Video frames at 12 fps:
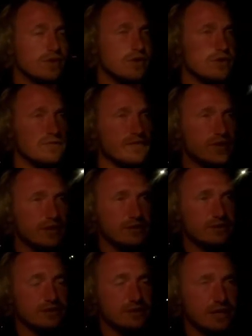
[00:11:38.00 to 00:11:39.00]
hopefully
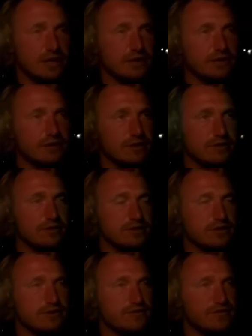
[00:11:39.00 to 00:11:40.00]
there's a lot of good news
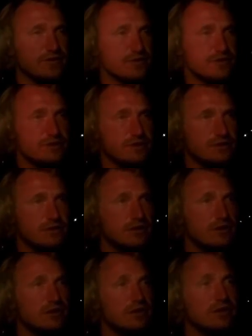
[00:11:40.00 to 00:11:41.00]
in our future.
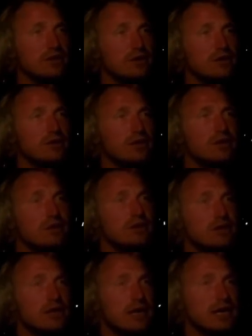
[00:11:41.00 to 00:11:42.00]

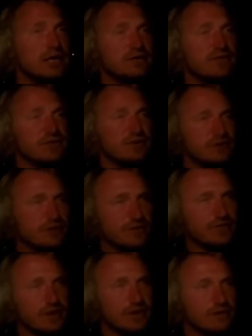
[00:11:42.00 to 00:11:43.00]
As for
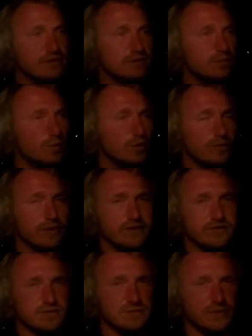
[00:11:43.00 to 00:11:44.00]
surfing, more
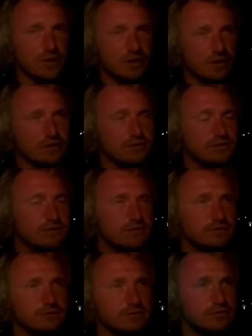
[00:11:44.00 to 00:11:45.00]
waves tomorrow,
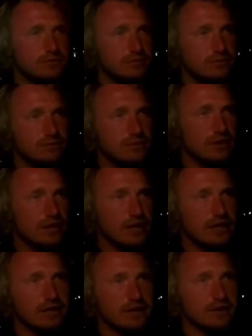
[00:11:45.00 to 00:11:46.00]
and